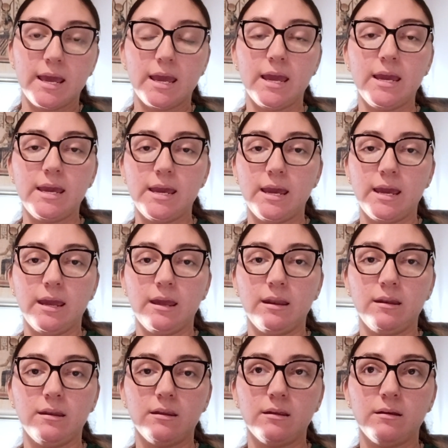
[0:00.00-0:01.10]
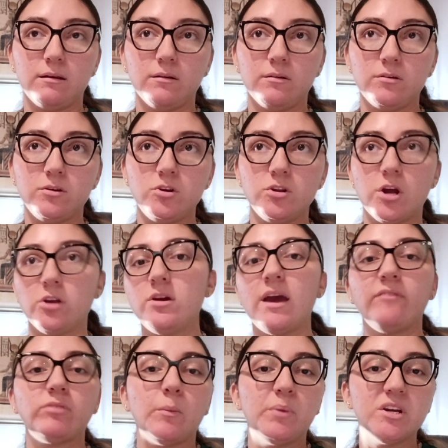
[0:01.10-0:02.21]
and you
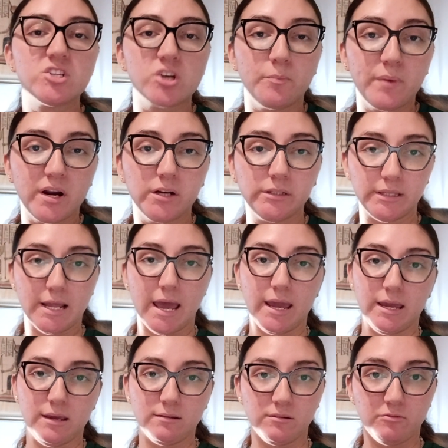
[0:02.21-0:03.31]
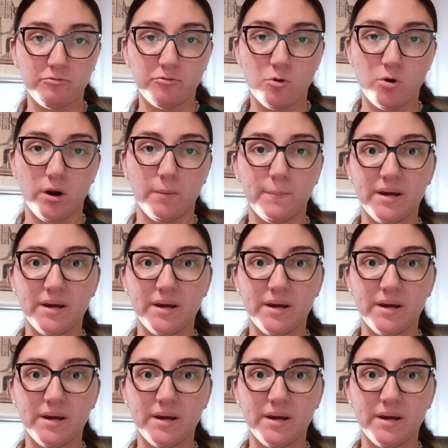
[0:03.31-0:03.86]
have to put your birthday in the form,